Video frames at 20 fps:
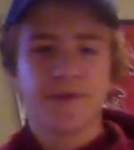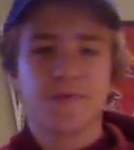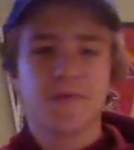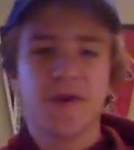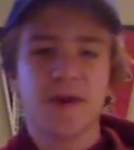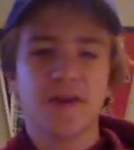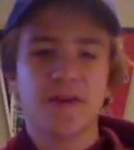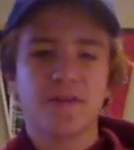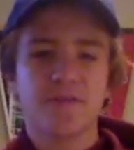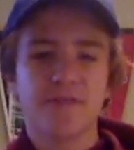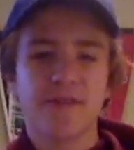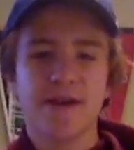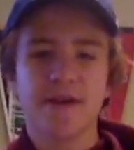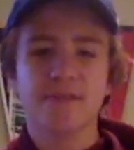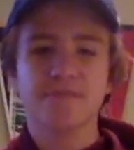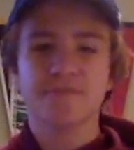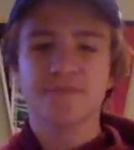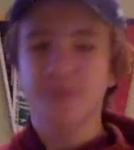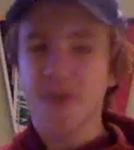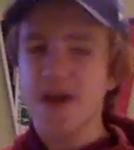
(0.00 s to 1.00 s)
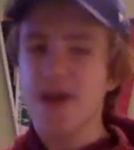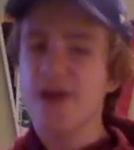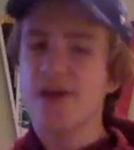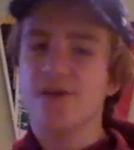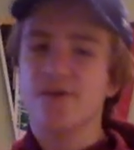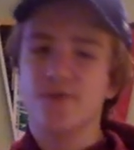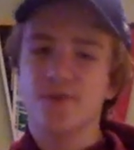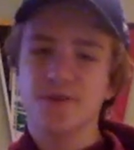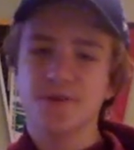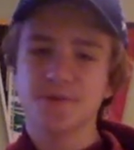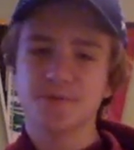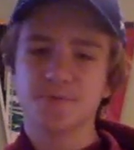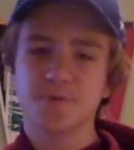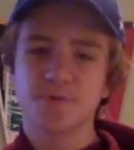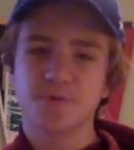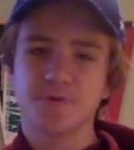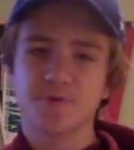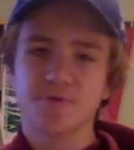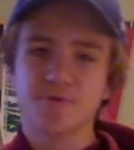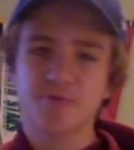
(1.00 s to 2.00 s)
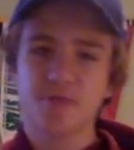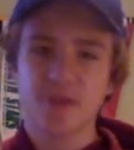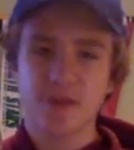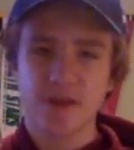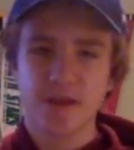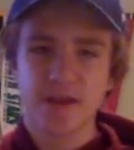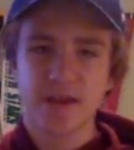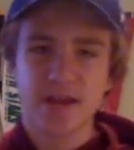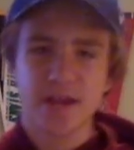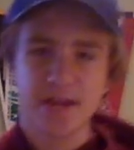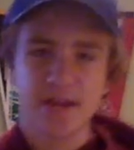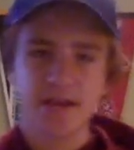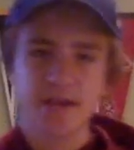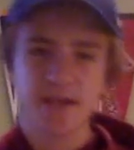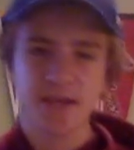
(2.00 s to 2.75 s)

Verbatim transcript: that around now is where you're going to get